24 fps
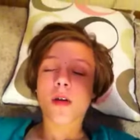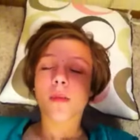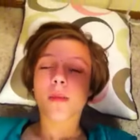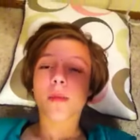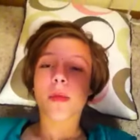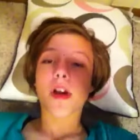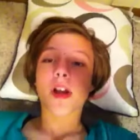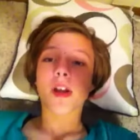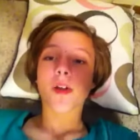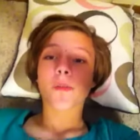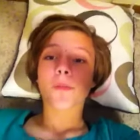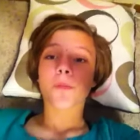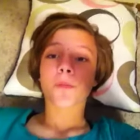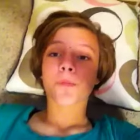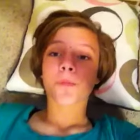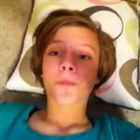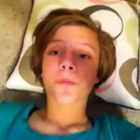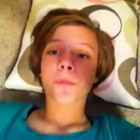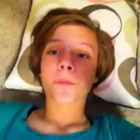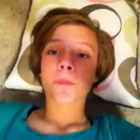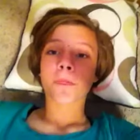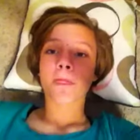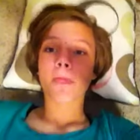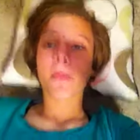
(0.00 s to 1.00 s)
But
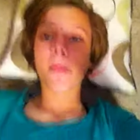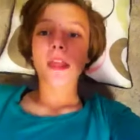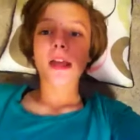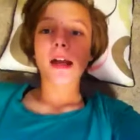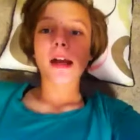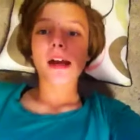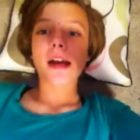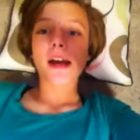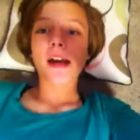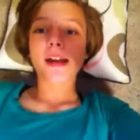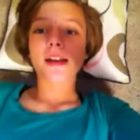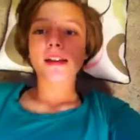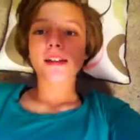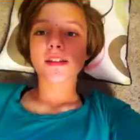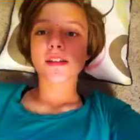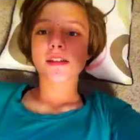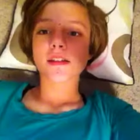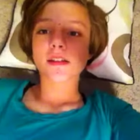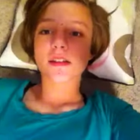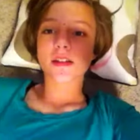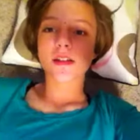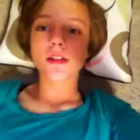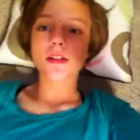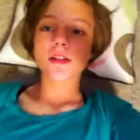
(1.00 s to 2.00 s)
I
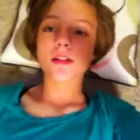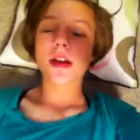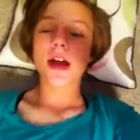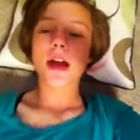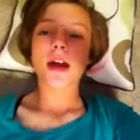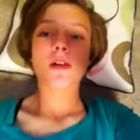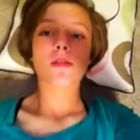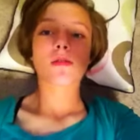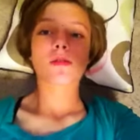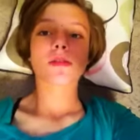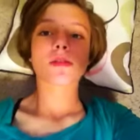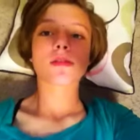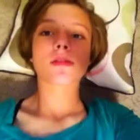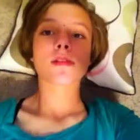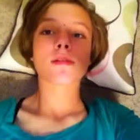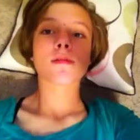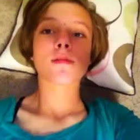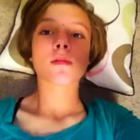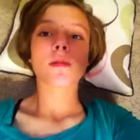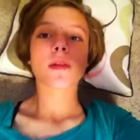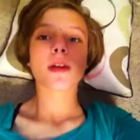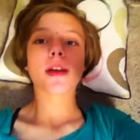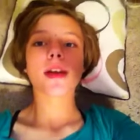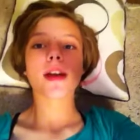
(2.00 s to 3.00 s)
still count some
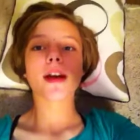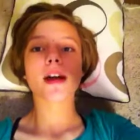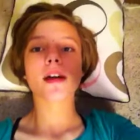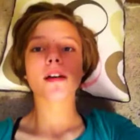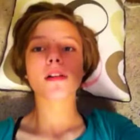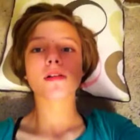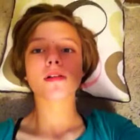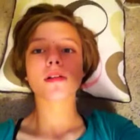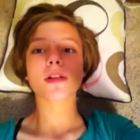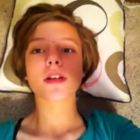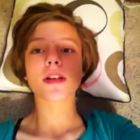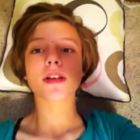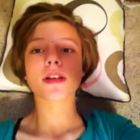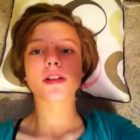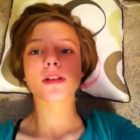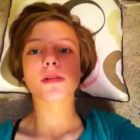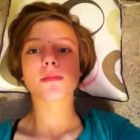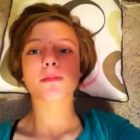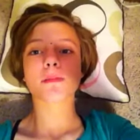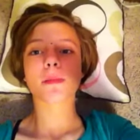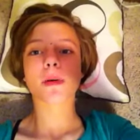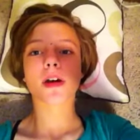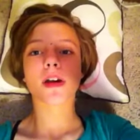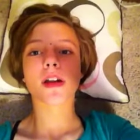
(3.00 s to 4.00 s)
of my calories,
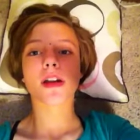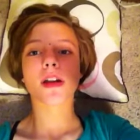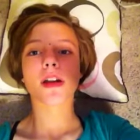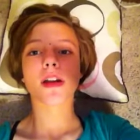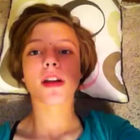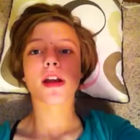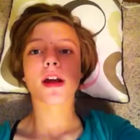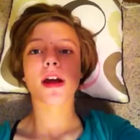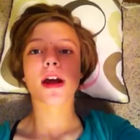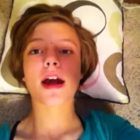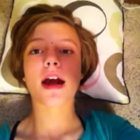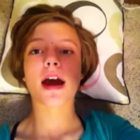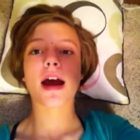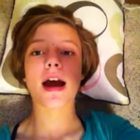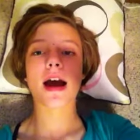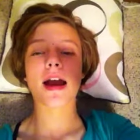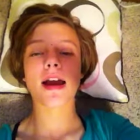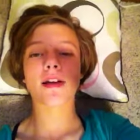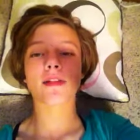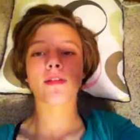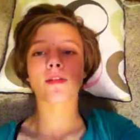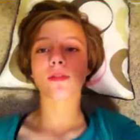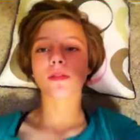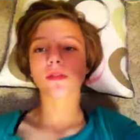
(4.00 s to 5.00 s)
but
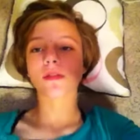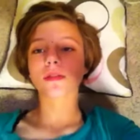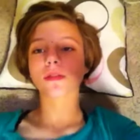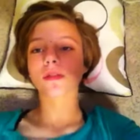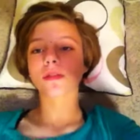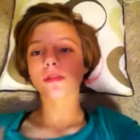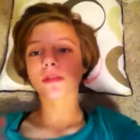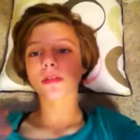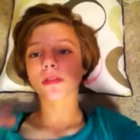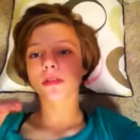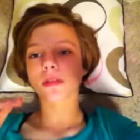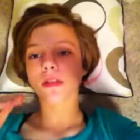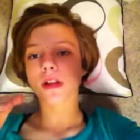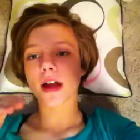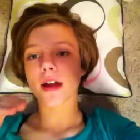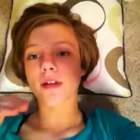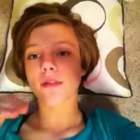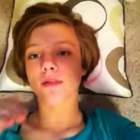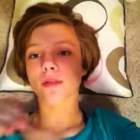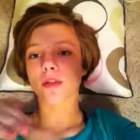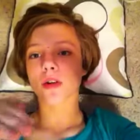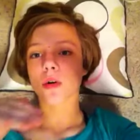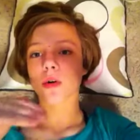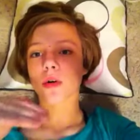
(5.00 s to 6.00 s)
I've
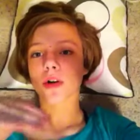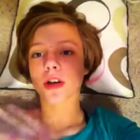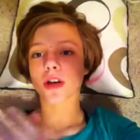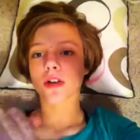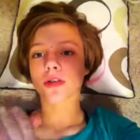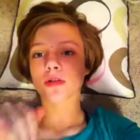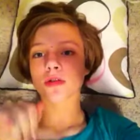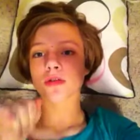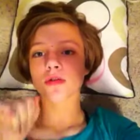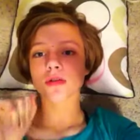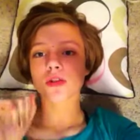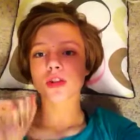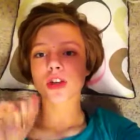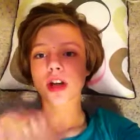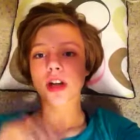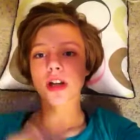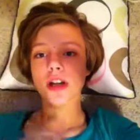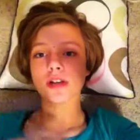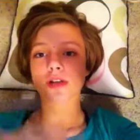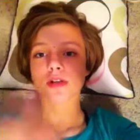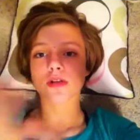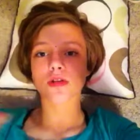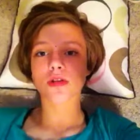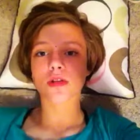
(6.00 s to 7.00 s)
I've lowered it. Don't try to
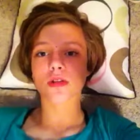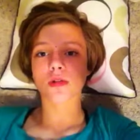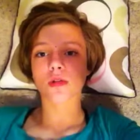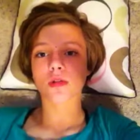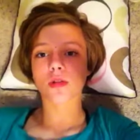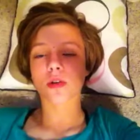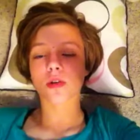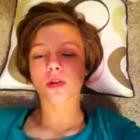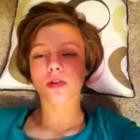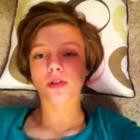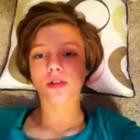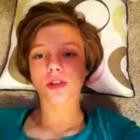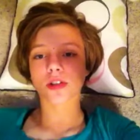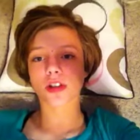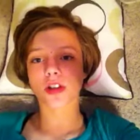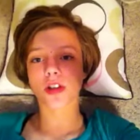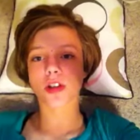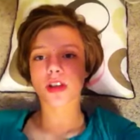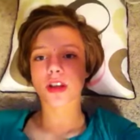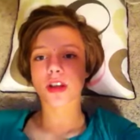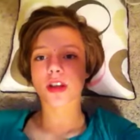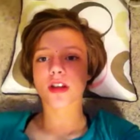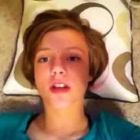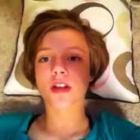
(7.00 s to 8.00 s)
just go cold
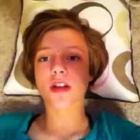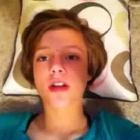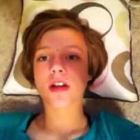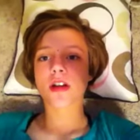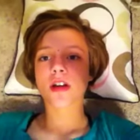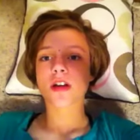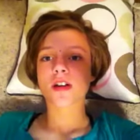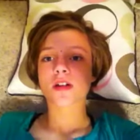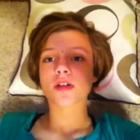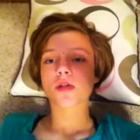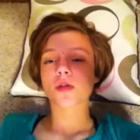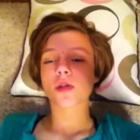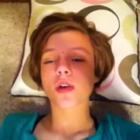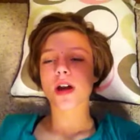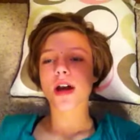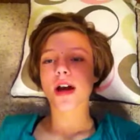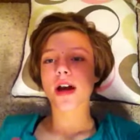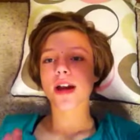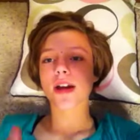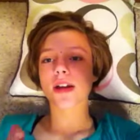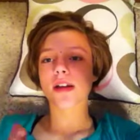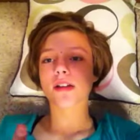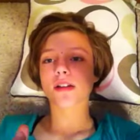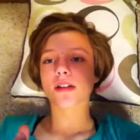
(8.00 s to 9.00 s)
turkey.
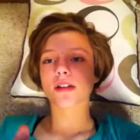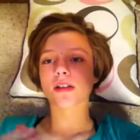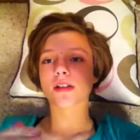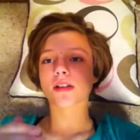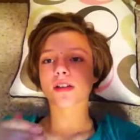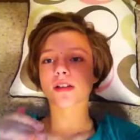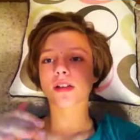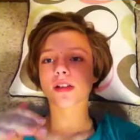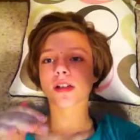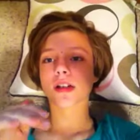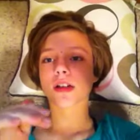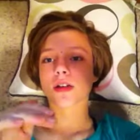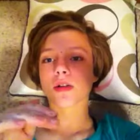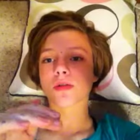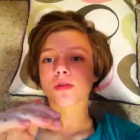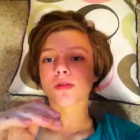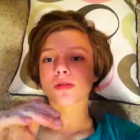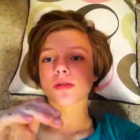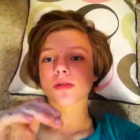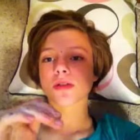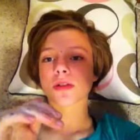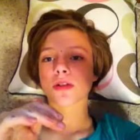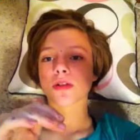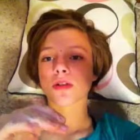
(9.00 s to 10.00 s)
Try, you know,
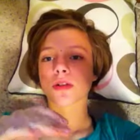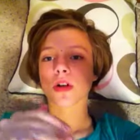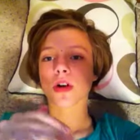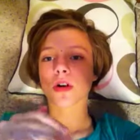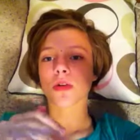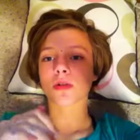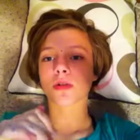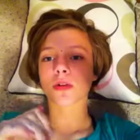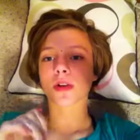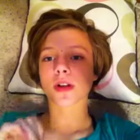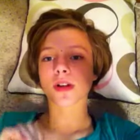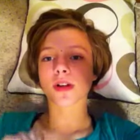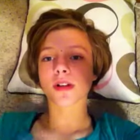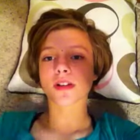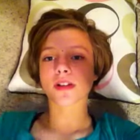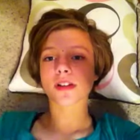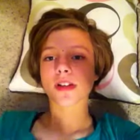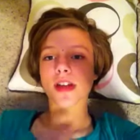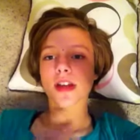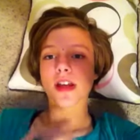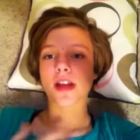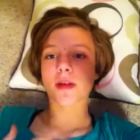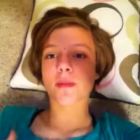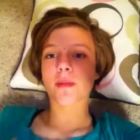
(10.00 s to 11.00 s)
to lower it
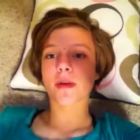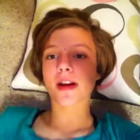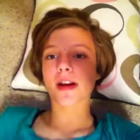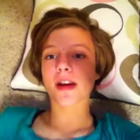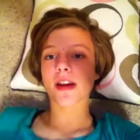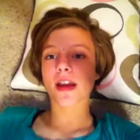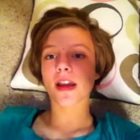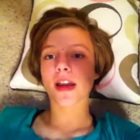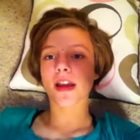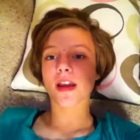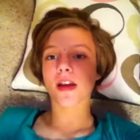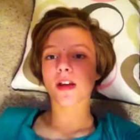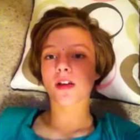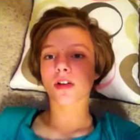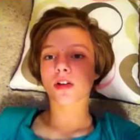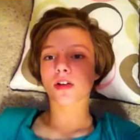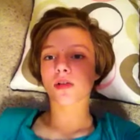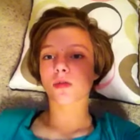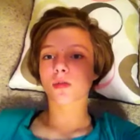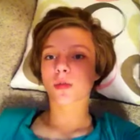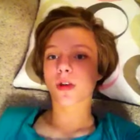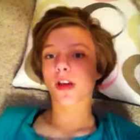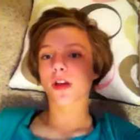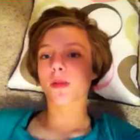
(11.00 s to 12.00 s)
day by day
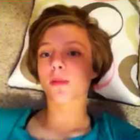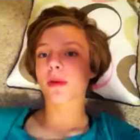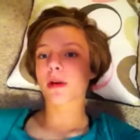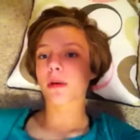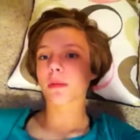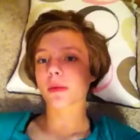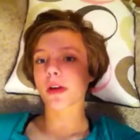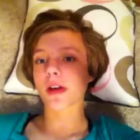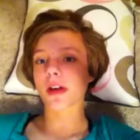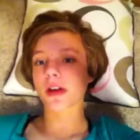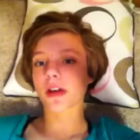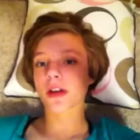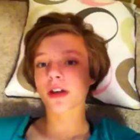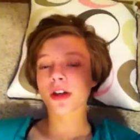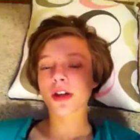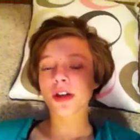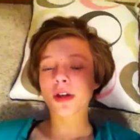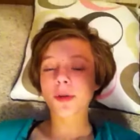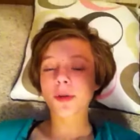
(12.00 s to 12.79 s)
or week by week